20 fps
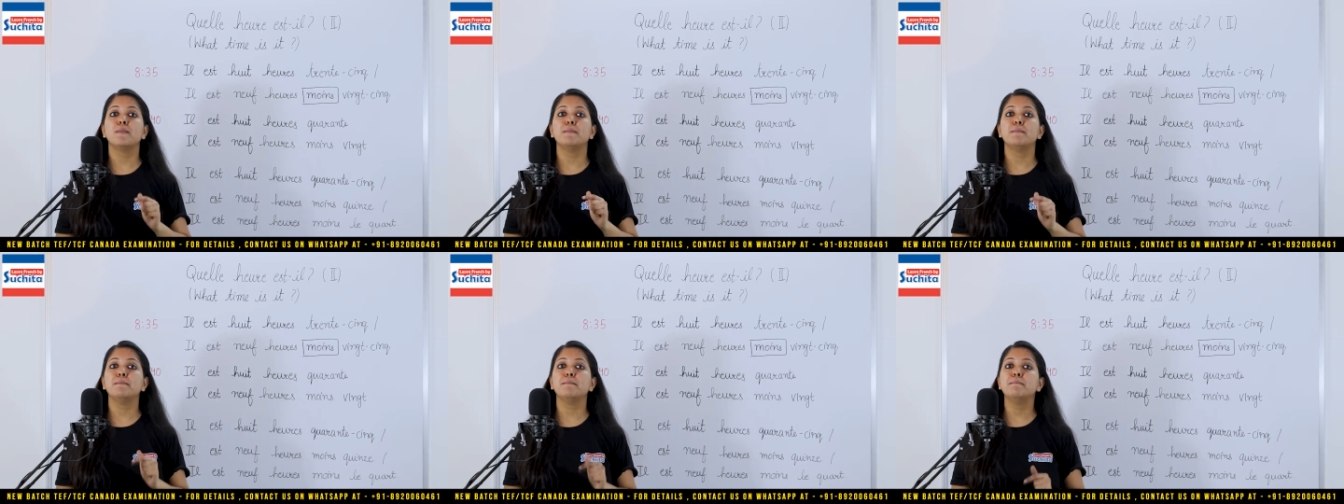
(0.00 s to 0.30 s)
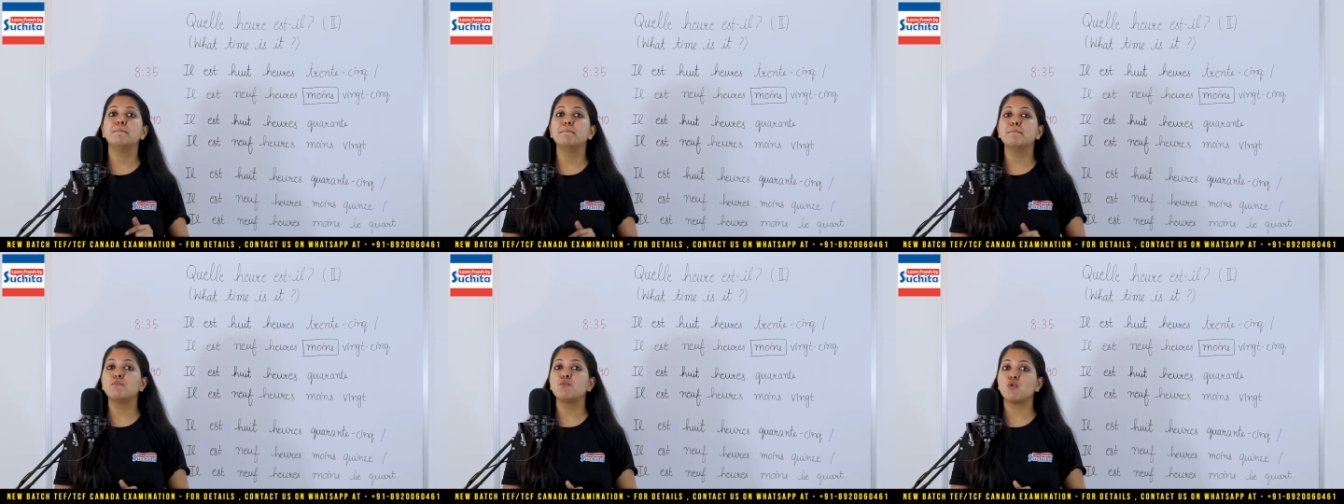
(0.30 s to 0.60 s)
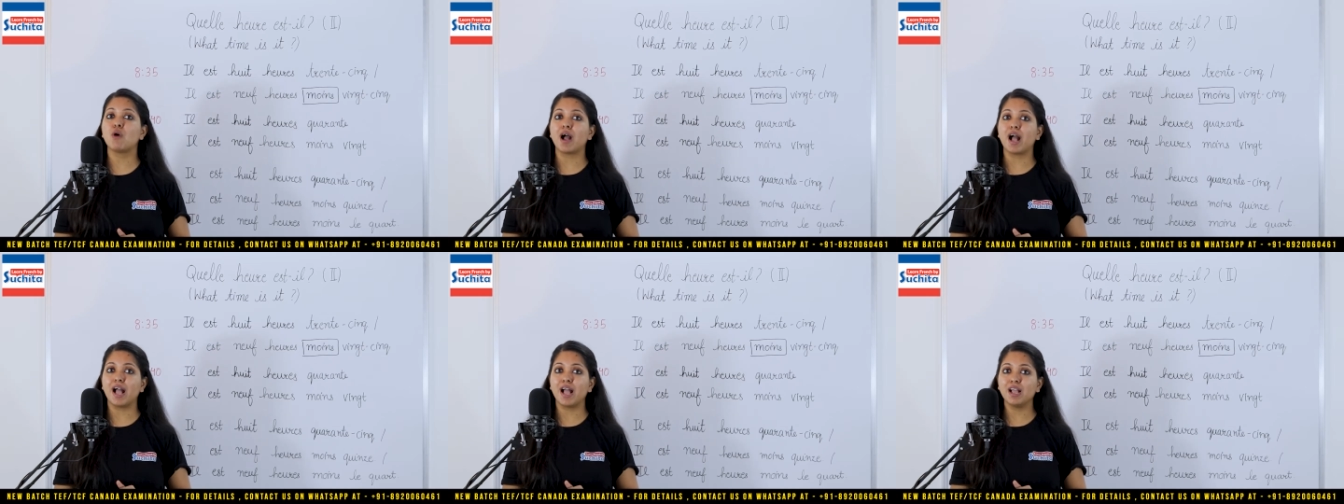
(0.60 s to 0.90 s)

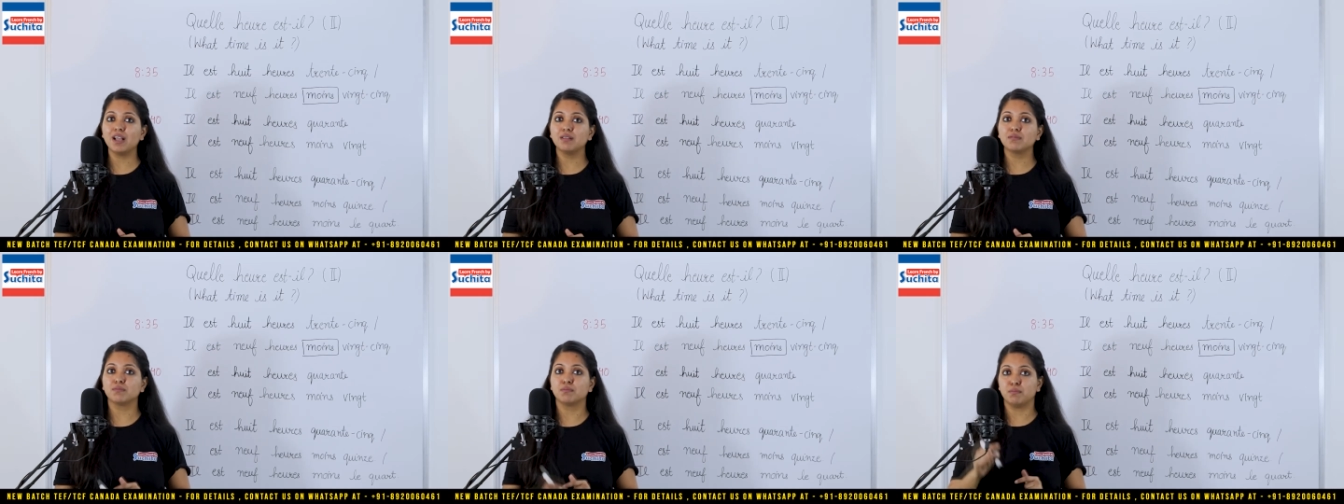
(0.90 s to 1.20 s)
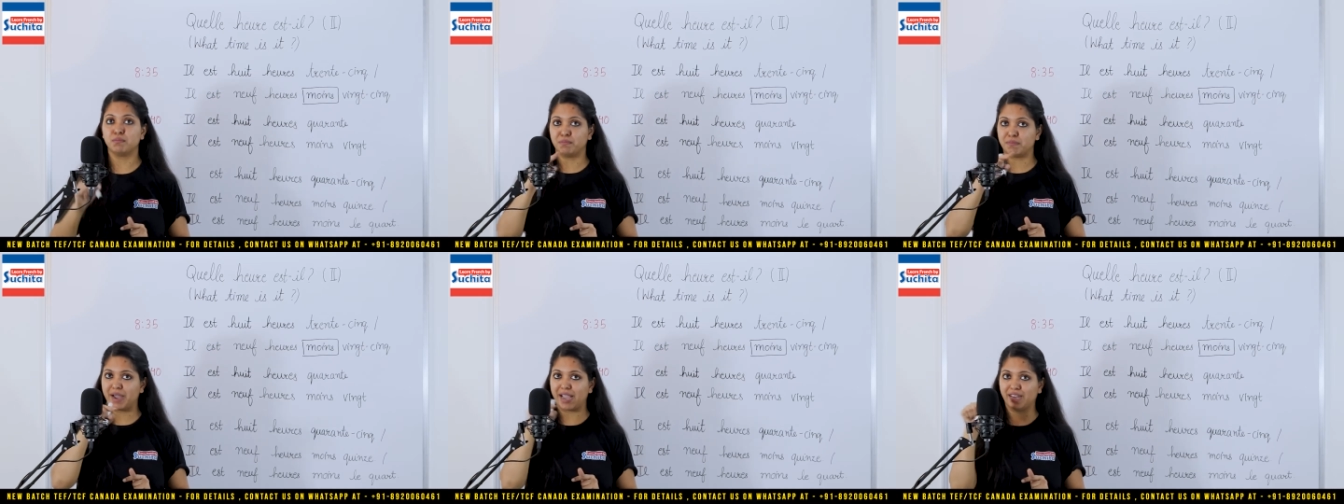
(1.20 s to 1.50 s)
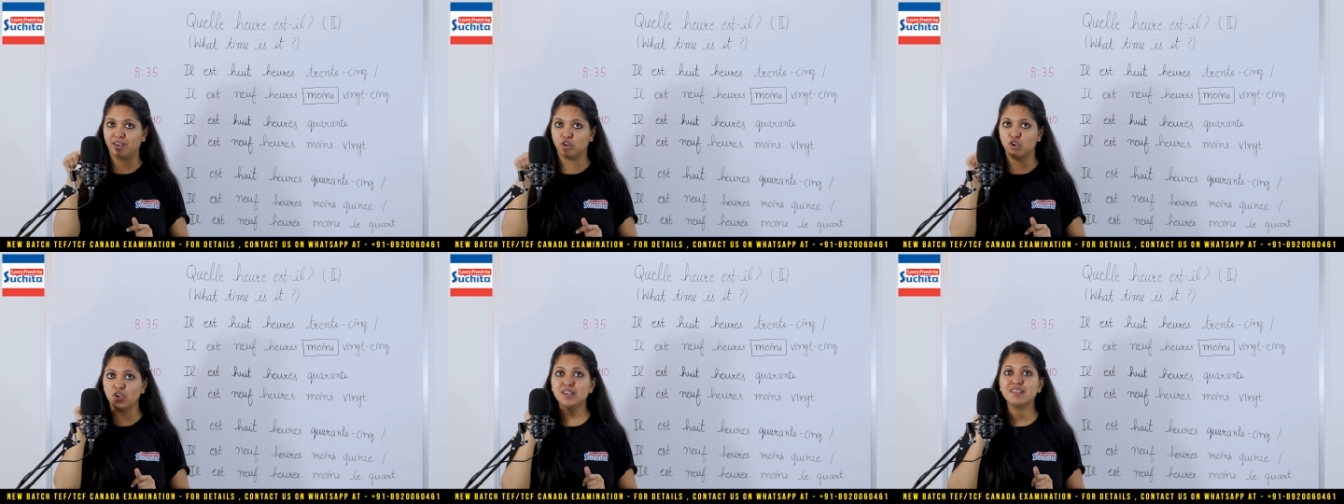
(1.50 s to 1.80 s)
moins
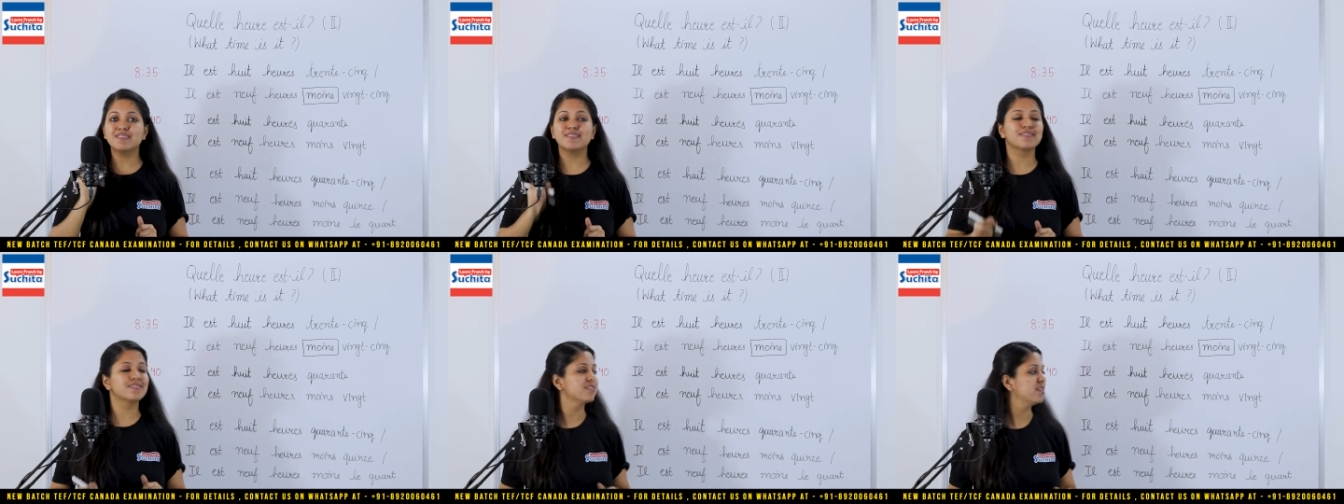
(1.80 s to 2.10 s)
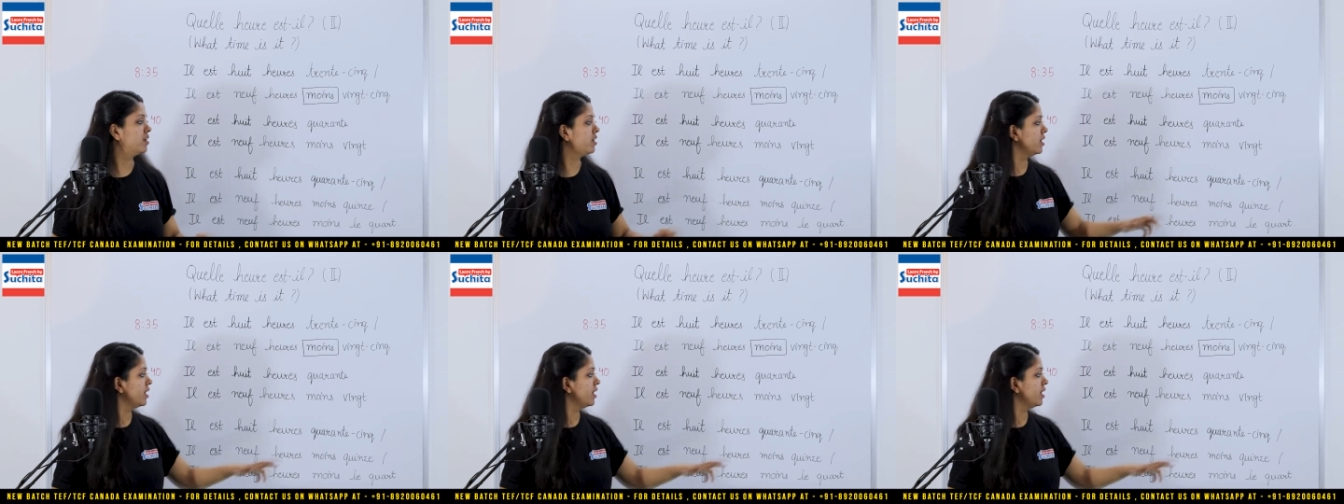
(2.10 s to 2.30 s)
minus,